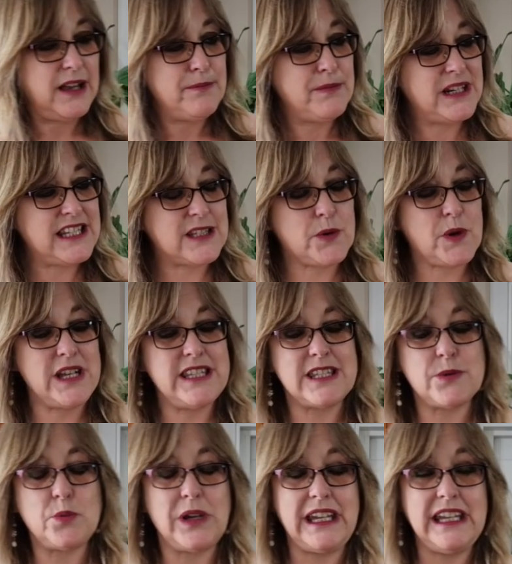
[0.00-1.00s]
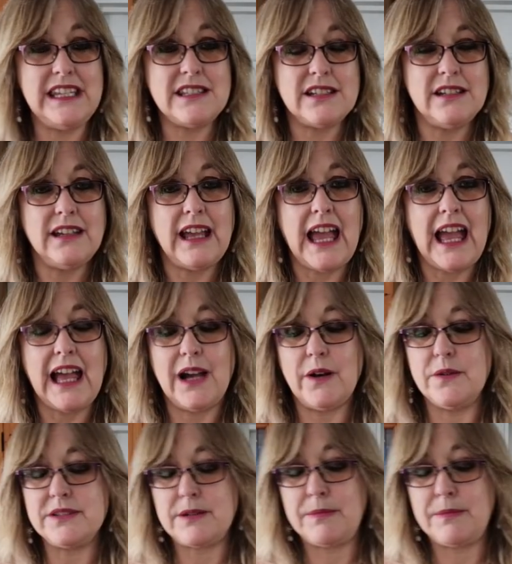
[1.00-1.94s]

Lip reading: But it's quite sweet house.